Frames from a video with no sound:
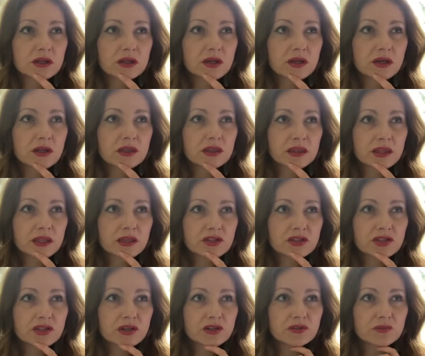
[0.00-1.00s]
I think
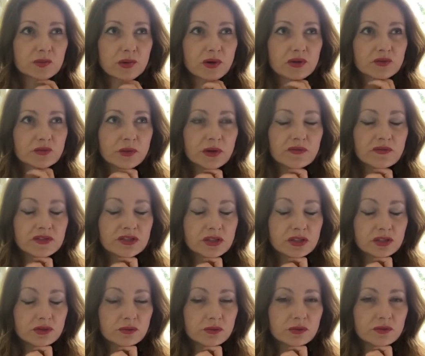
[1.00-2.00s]
she goes past where
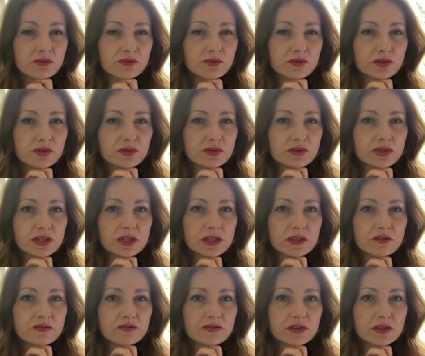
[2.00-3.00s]
Virginia Woolf used to
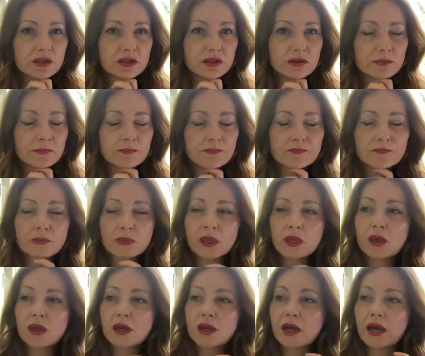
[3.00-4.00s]
live.
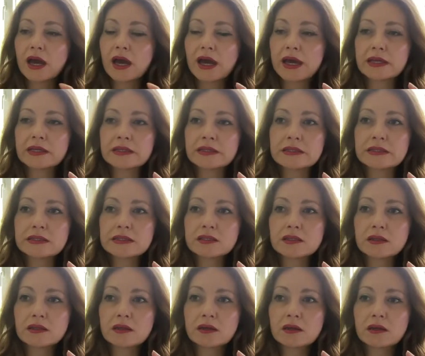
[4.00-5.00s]
And
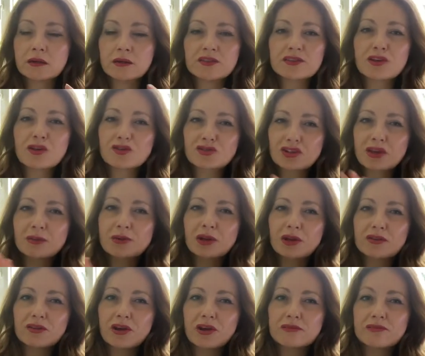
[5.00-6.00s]
it's a long time ago
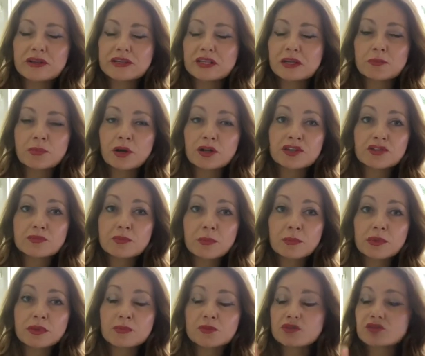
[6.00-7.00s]
that I read it, but I just
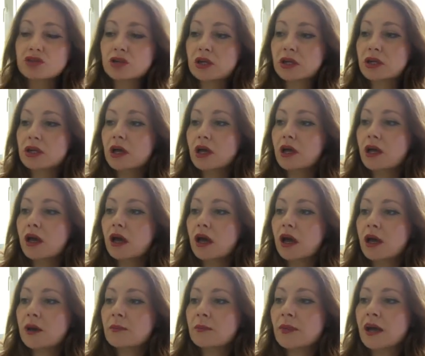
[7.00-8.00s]
remember it was stunning.
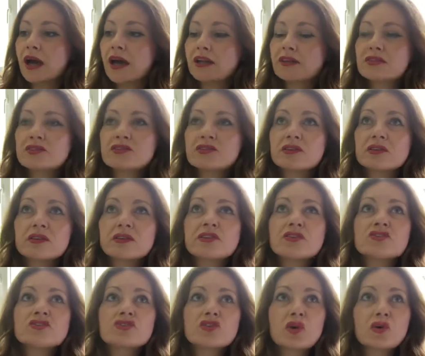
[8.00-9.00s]
And
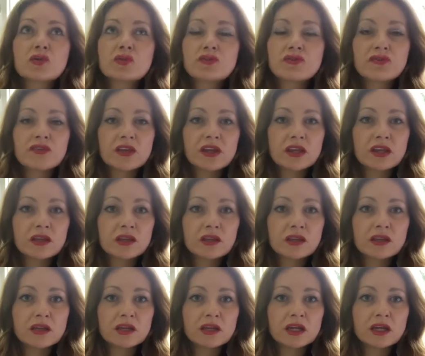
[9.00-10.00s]

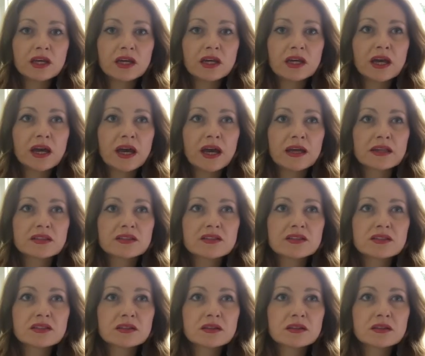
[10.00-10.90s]
geography, and